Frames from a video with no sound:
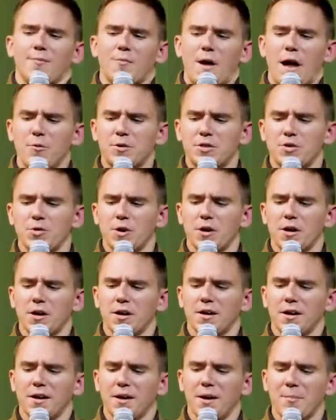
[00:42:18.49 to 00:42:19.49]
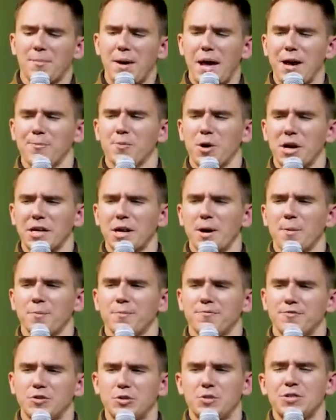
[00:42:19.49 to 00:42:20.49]
I went through a bad breakup
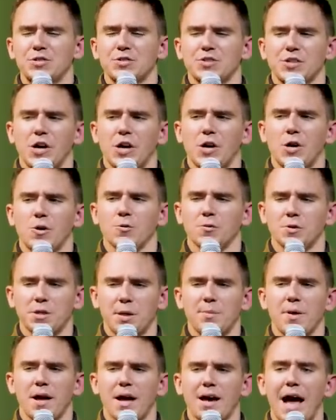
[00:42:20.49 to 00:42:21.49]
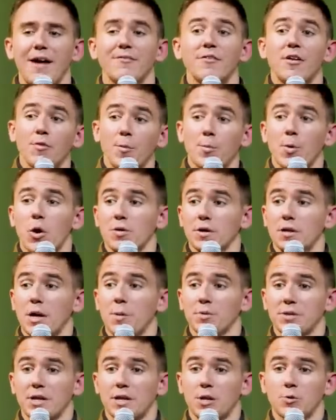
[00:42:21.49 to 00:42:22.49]
a few years ago, really bad. I've never broken
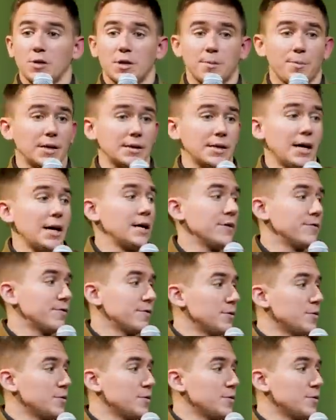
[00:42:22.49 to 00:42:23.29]
up with anyone in my life.